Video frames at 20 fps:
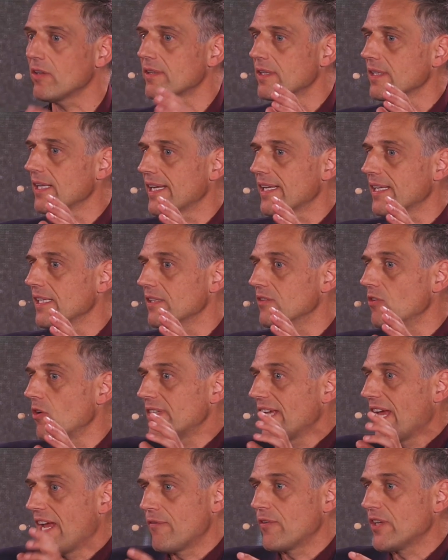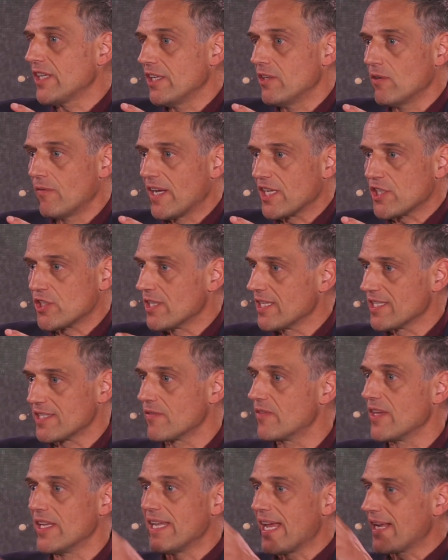like not every innovation is
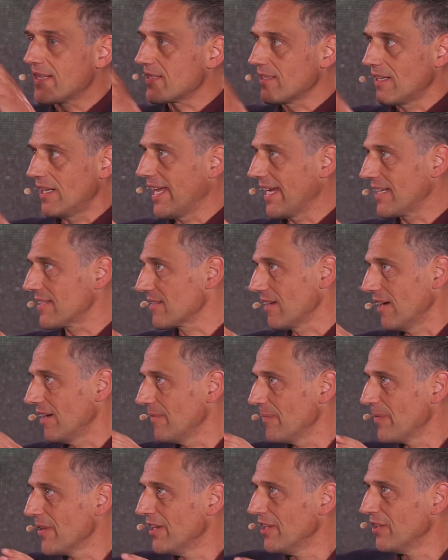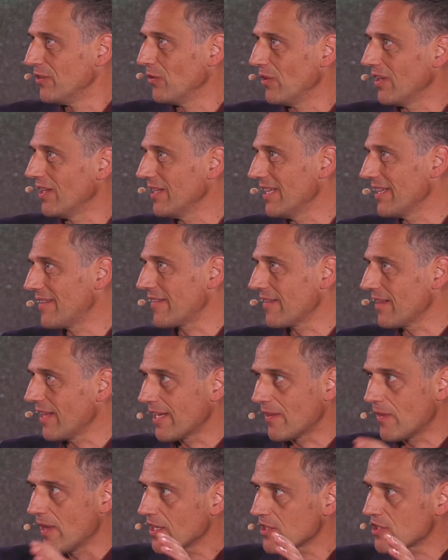the next Alexa. No, it's
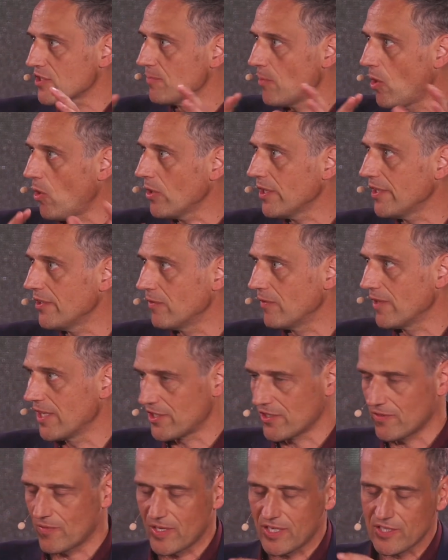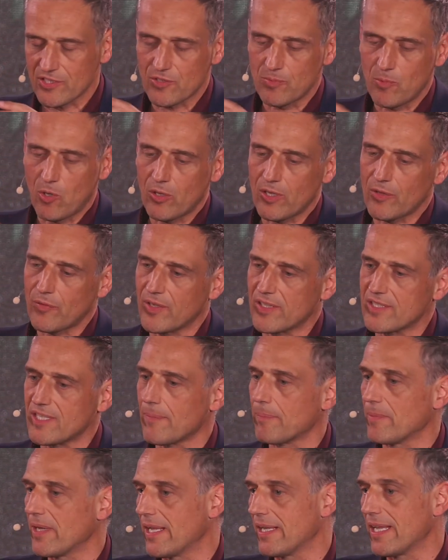like there are small innovations, there are smaller things
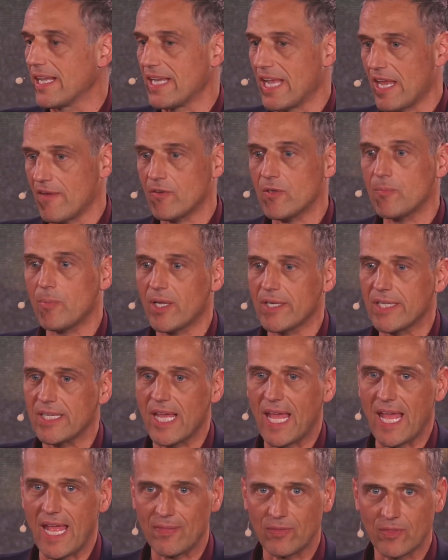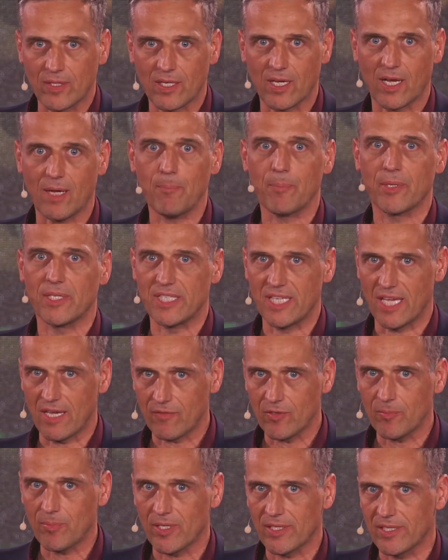happening, and that everybody at the company,
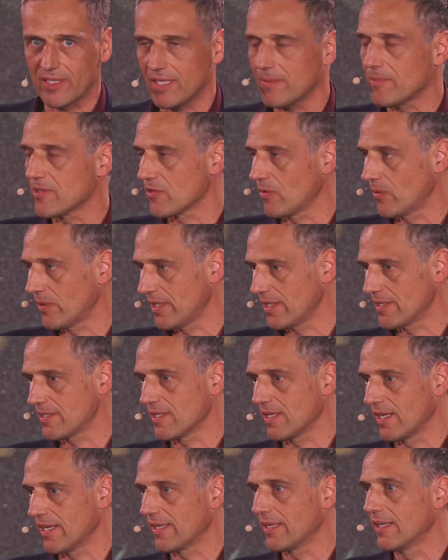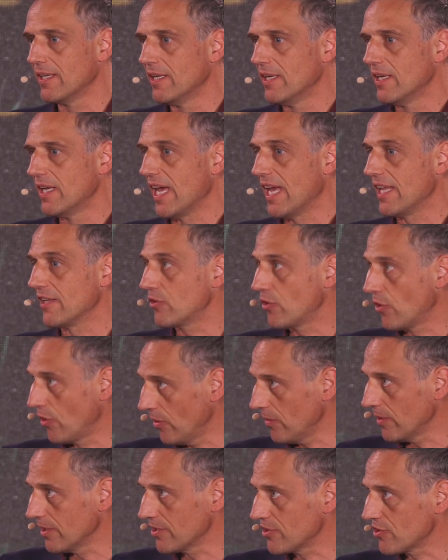everybody at Amazon is like
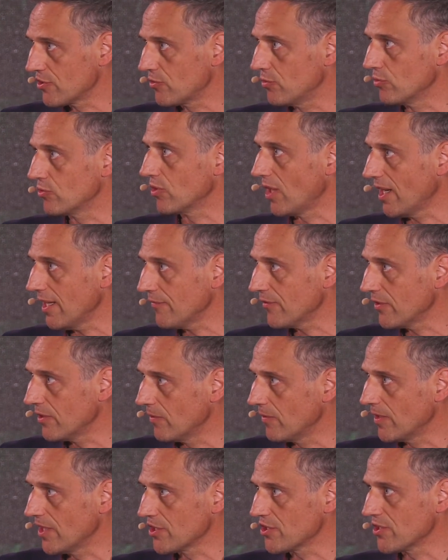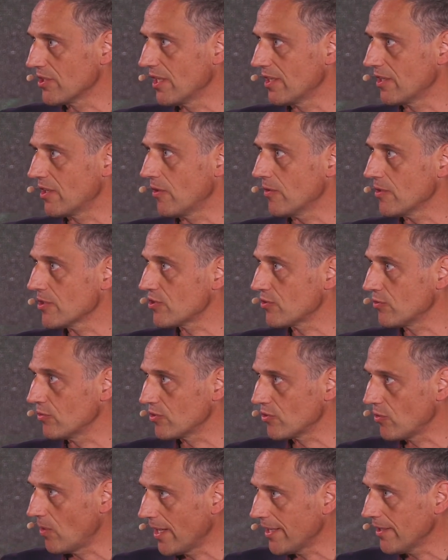encouraged to drive innovation, encouraged to
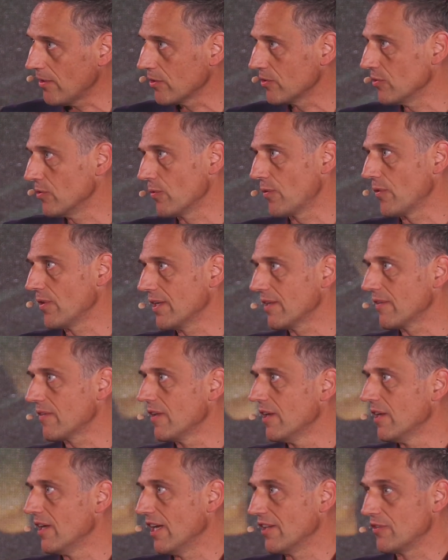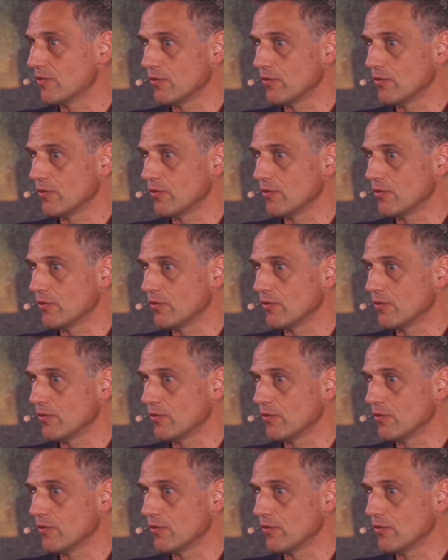try out new things and